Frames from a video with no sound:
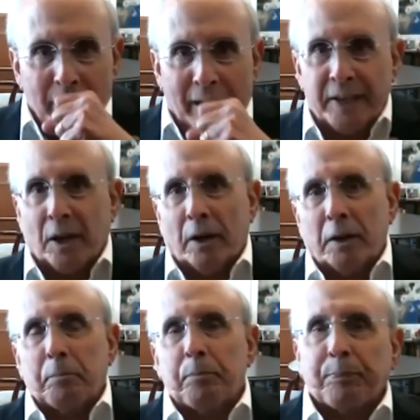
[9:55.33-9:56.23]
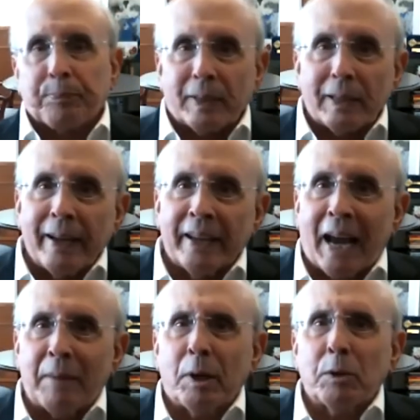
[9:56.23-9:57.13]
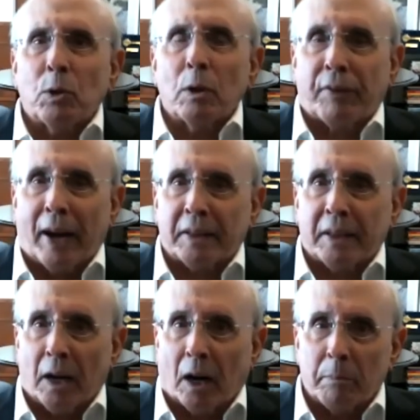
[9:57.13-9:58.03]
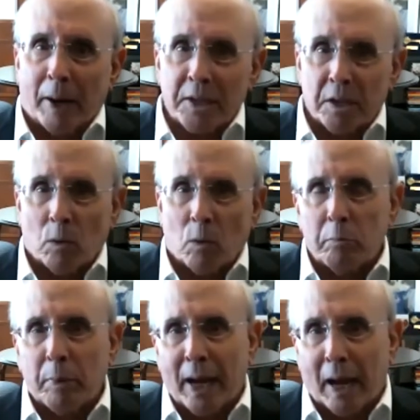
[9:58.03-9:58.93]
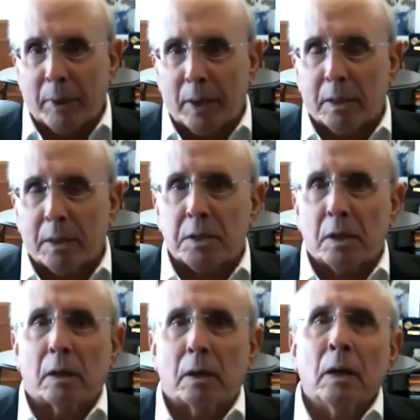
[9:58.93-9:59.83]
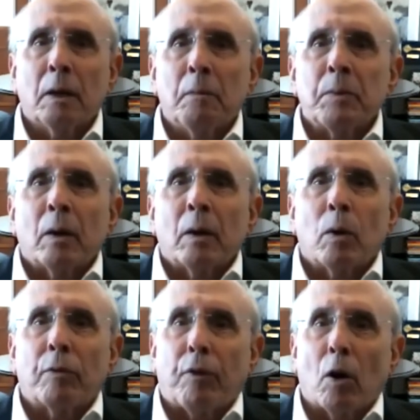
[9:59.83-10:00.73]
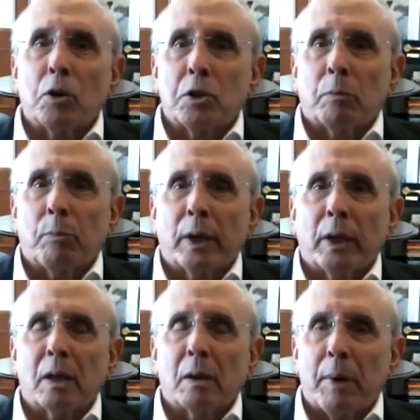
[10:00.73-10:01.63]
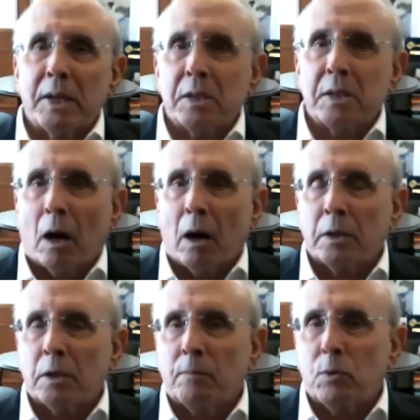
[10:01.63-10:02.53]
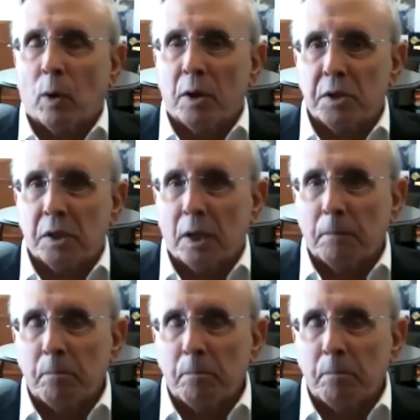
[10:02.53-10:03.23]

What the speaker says: and art. Adapting to the fact that Art Basel won't be happening this year, we're focused on bringing the best art to our city.